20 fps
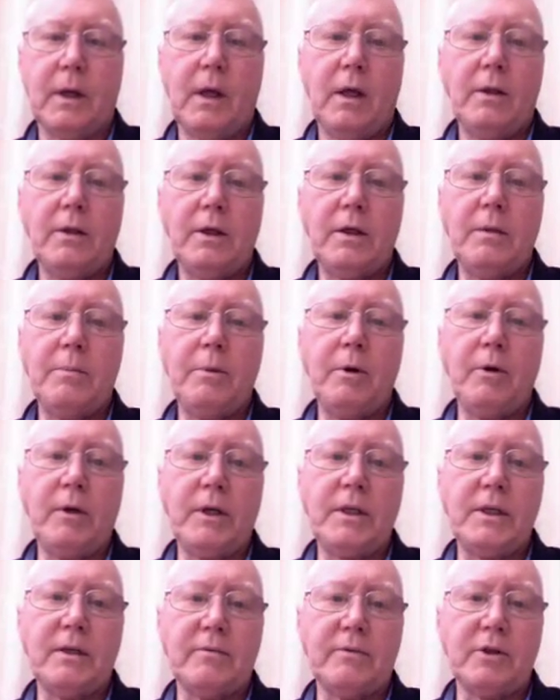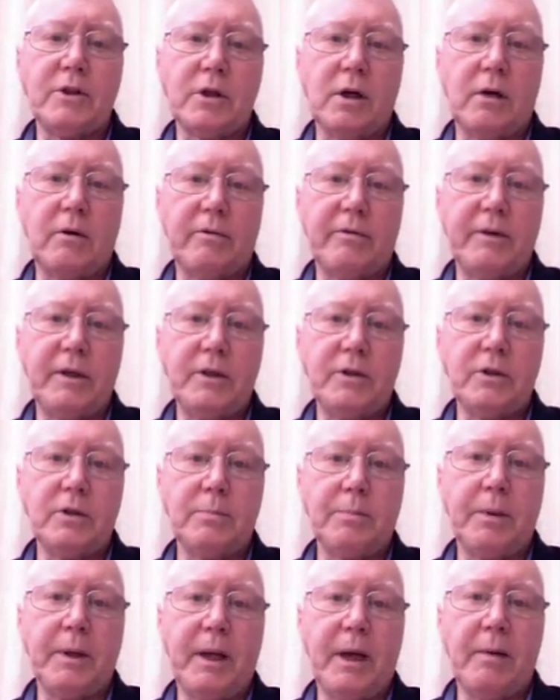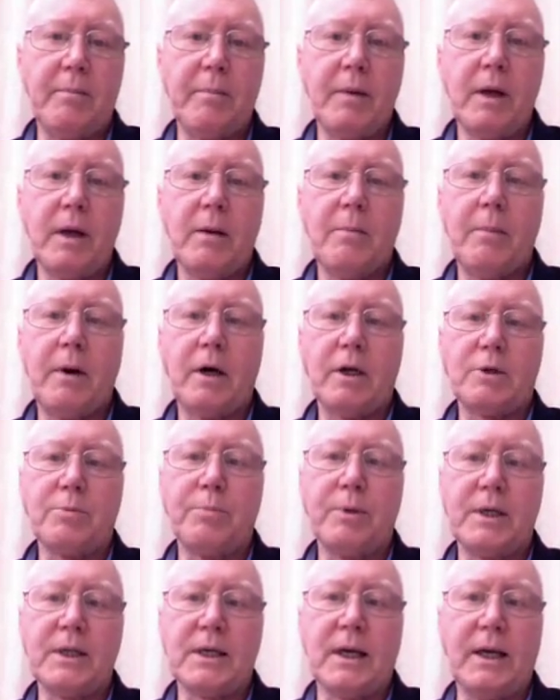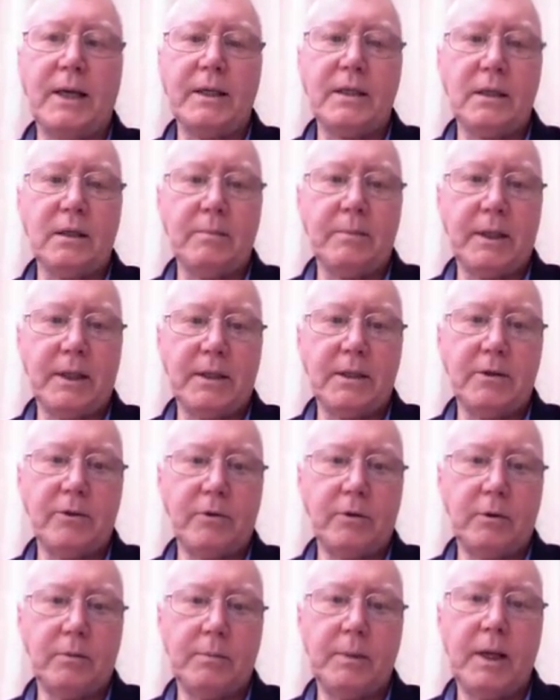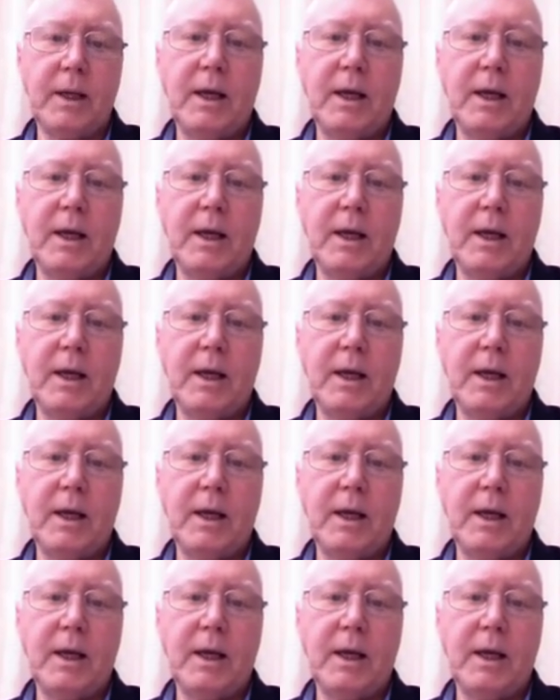The diminutive and sharp-featured PM marched briskly into the meeting room,